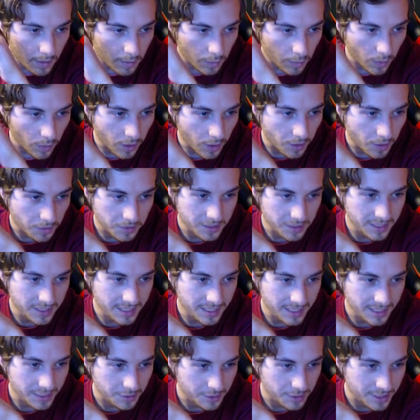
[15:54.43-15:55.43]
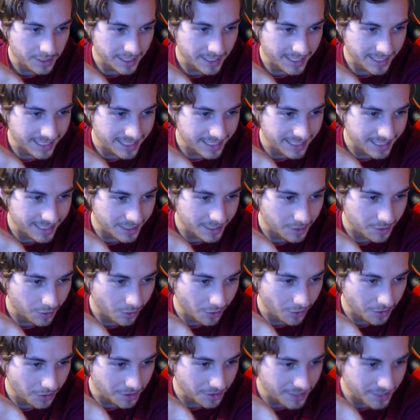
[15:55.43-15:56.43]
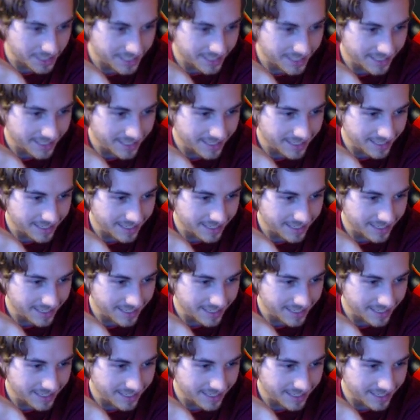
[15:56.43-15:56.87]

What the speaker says: Whoa, this is interesting. It's the controls.